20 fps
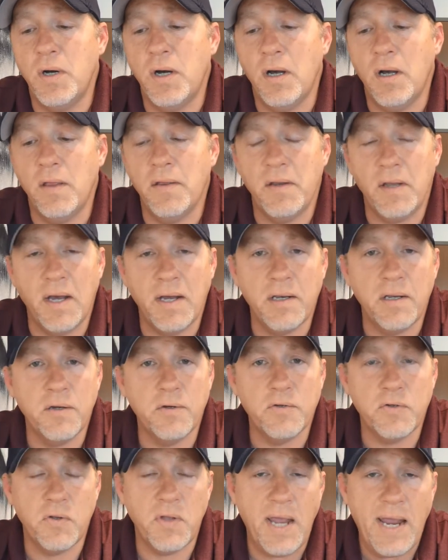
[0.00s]
the
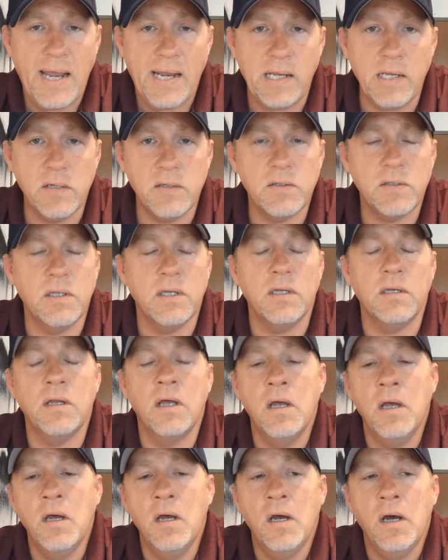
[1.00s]
90s or the 80s, then
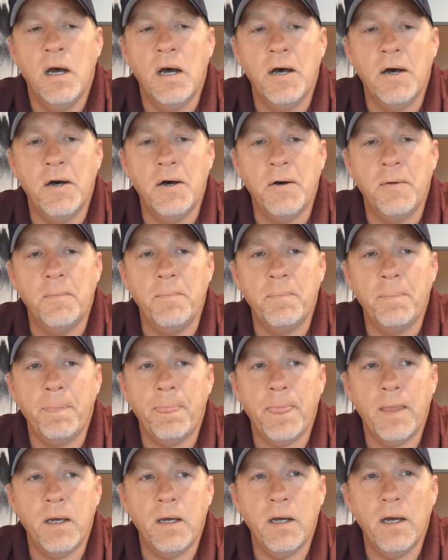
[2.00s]

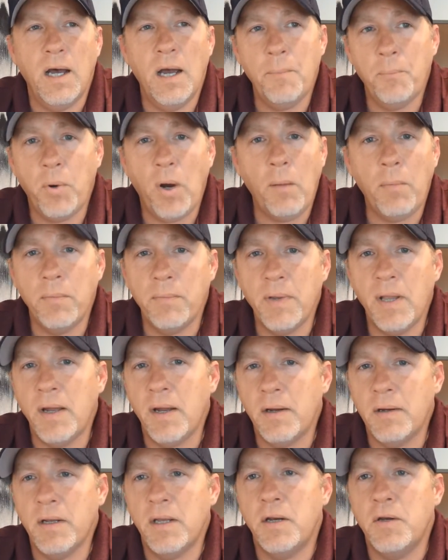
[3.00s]
I'm probably
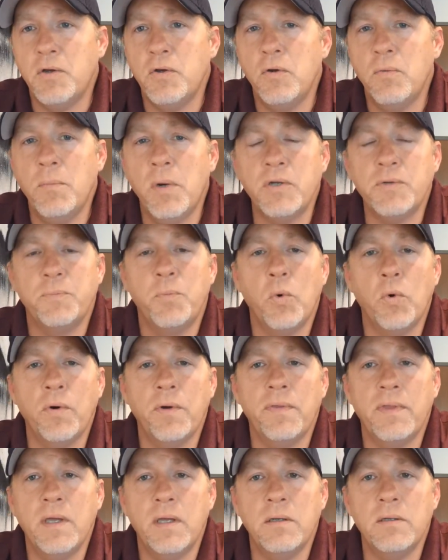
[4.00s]
not going to do much
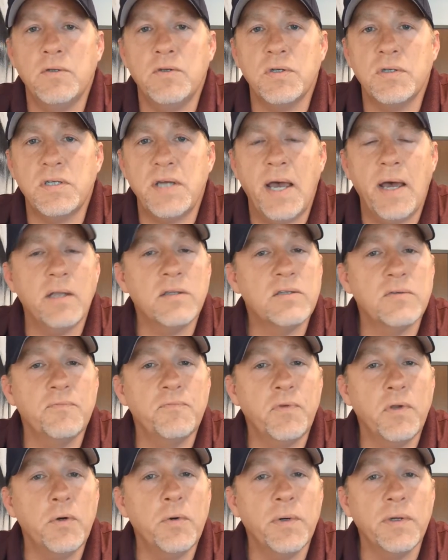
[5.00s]
more than just add
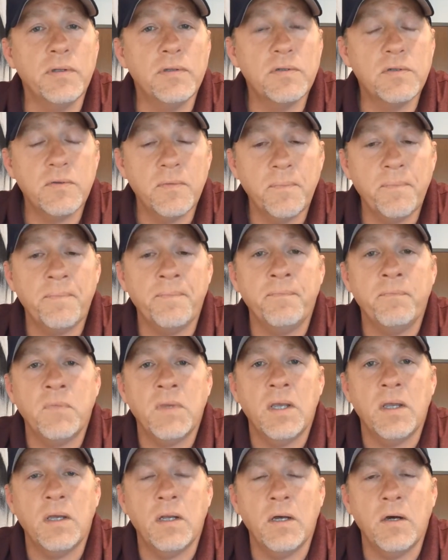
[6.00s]
some fluids.
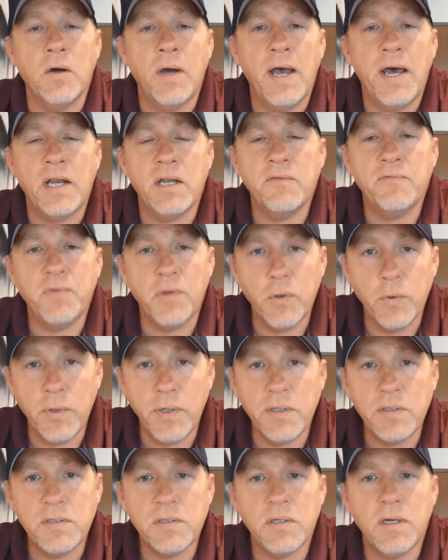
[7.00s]
Adding
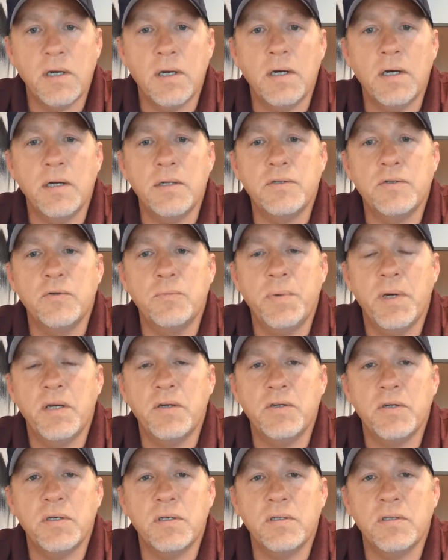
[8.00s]
fluids to
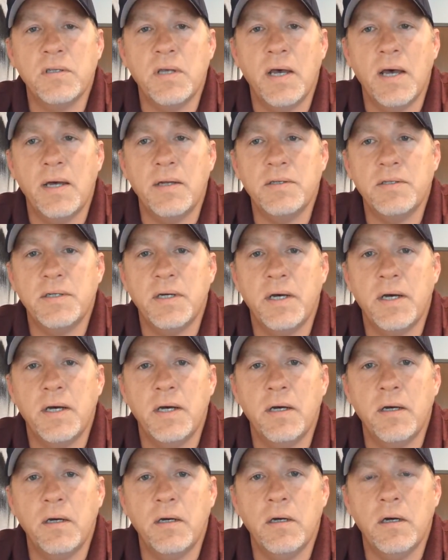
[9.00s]
patients that
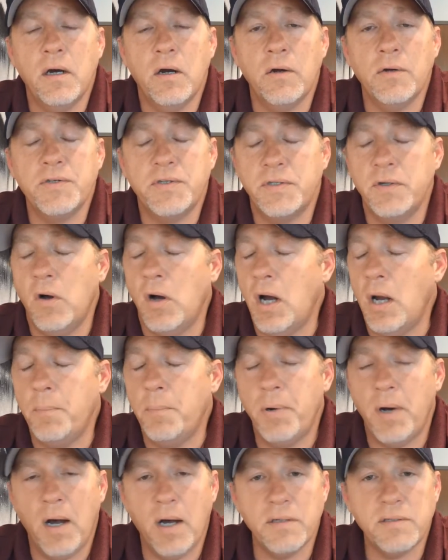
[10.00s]
are still
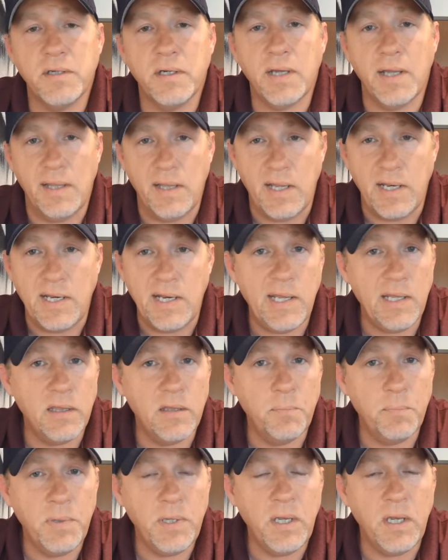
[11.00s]
hypoxic and they
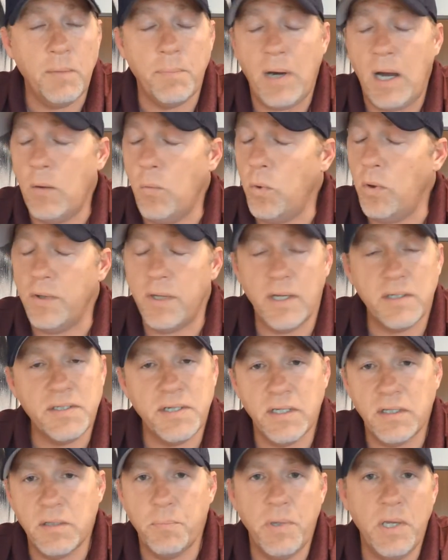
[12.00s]
need the PEEP, I will not
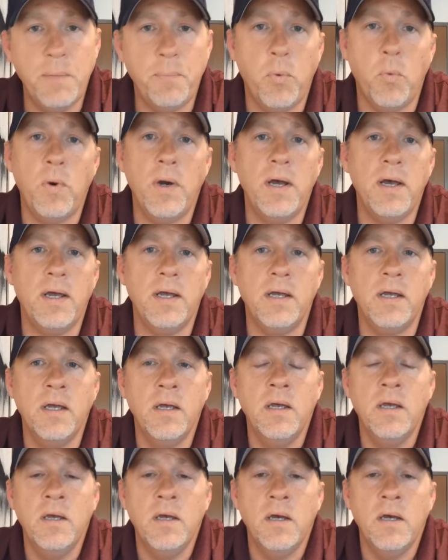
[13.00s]
take the PEEP away